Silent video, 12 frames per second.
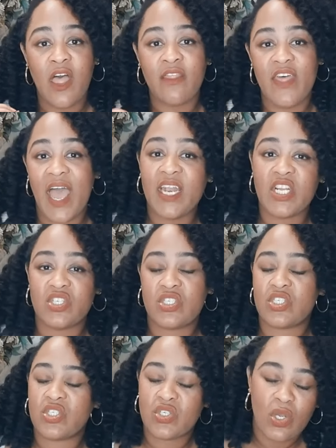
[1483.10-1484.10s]
that is
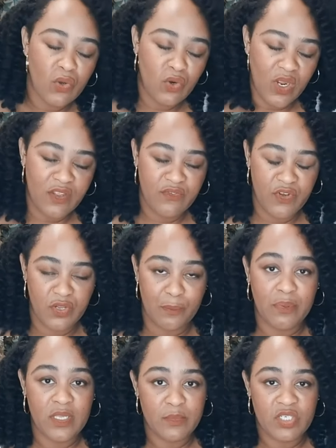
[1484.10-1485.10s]
so great for your
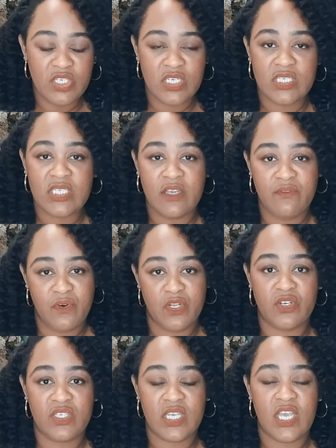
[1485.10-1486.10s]
blemishes and for
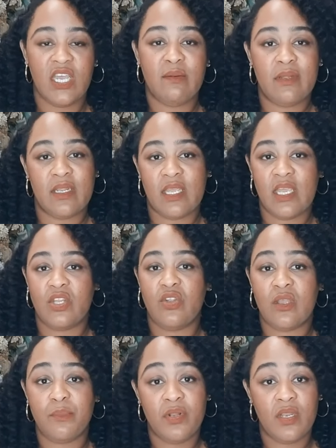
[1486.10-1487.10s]
your skin. But again, you
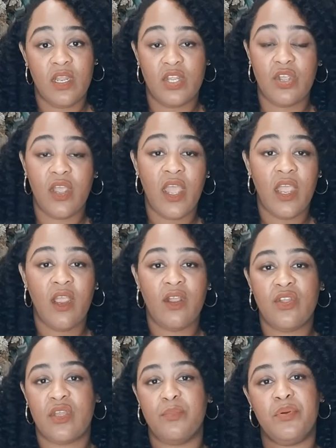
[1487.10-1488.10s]
can put it in your hair,
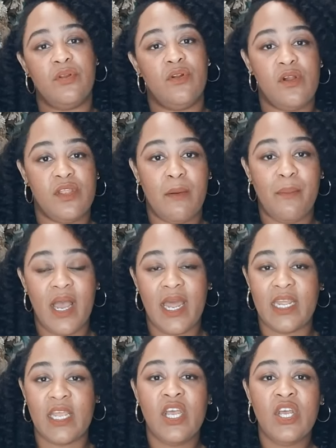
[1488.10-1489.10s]
you can put it on your
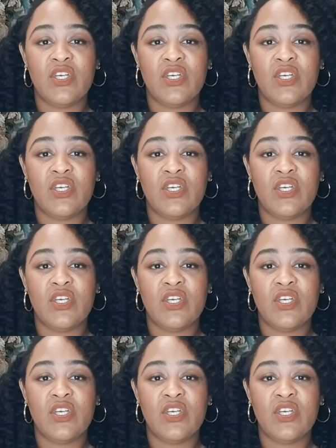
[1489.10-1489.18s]
body.